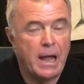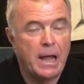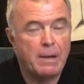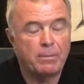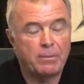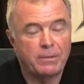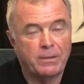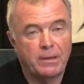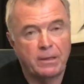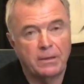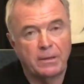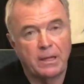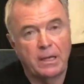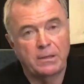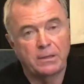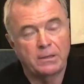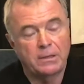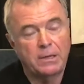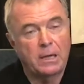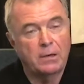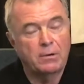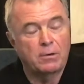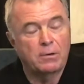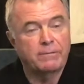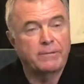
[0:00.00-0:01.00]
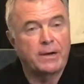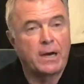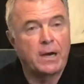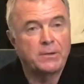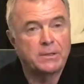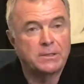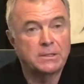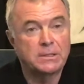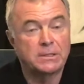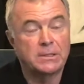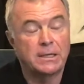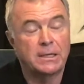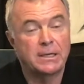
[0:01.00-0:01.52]
app and a lot of
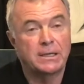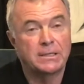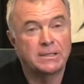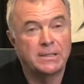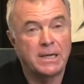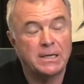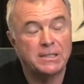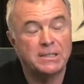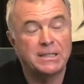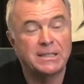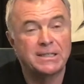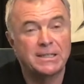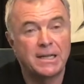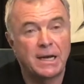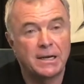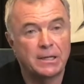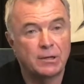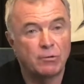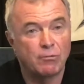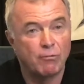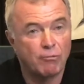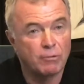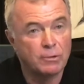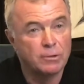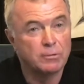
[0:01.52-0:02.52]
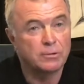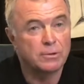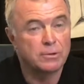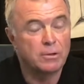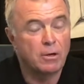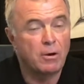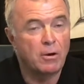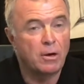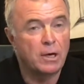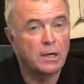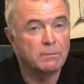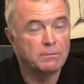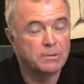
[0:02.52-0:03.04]
others is that it's actually done in real
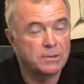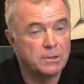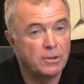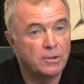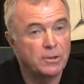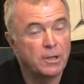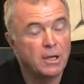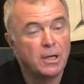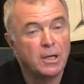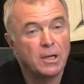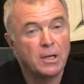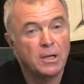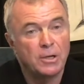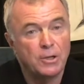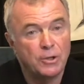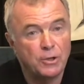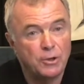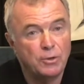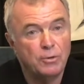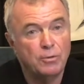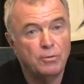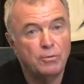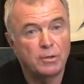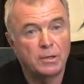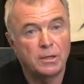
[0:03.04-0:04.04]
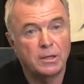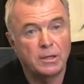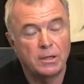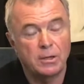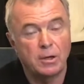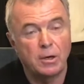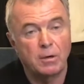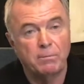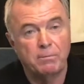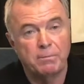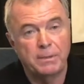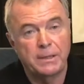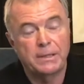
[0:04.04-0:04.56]
time. So you can
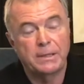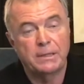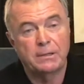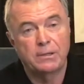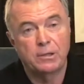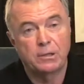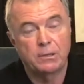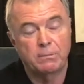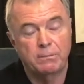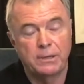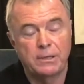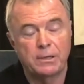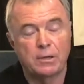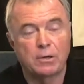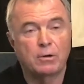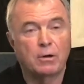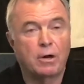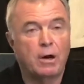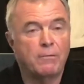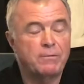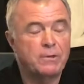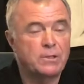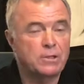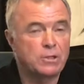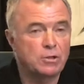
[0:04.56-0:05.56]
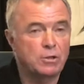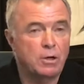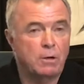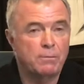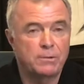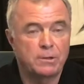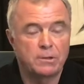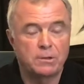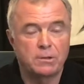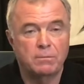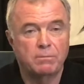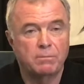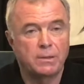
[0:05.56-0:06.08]
go and bid, you can be in a coffee
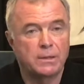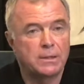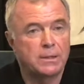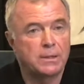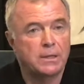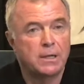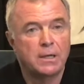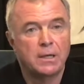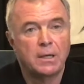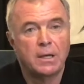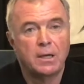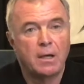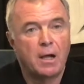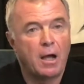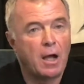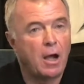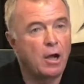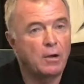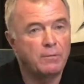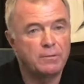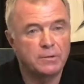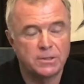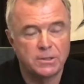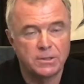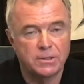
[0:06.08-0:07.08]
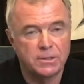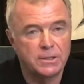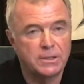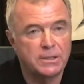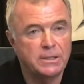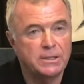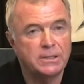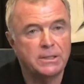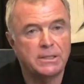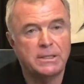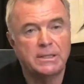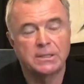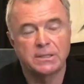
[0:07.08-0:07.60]
shop, you can be
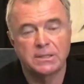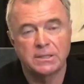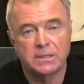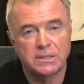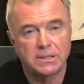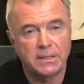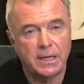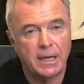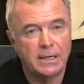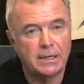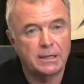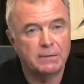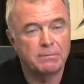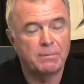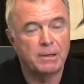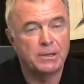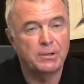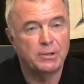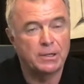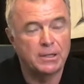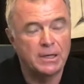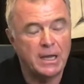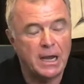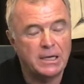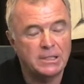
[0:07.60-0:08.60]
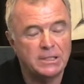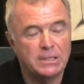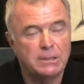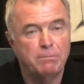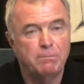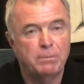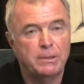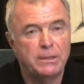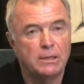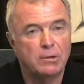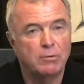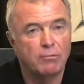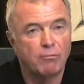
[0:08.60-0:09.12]
overseas, interstate, but you can actually
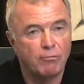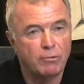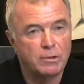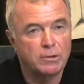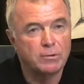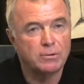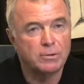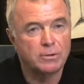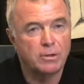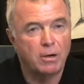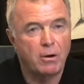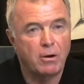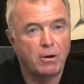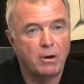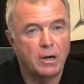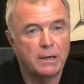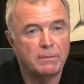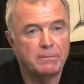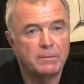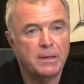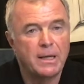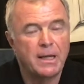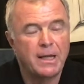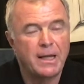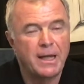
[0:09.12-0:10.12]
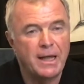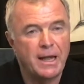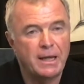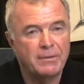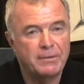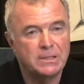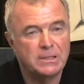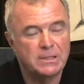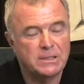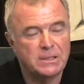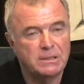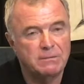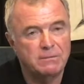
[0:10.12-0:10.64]
bid in real time,
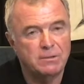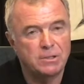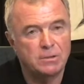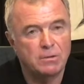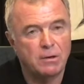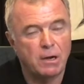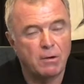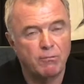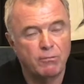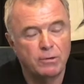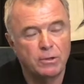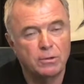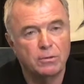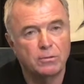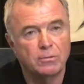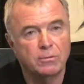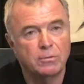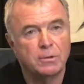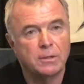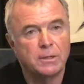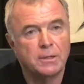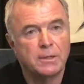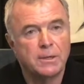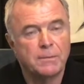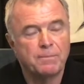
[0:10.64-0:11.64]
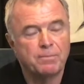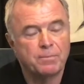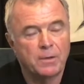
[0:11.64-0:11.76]
and this gives you a real,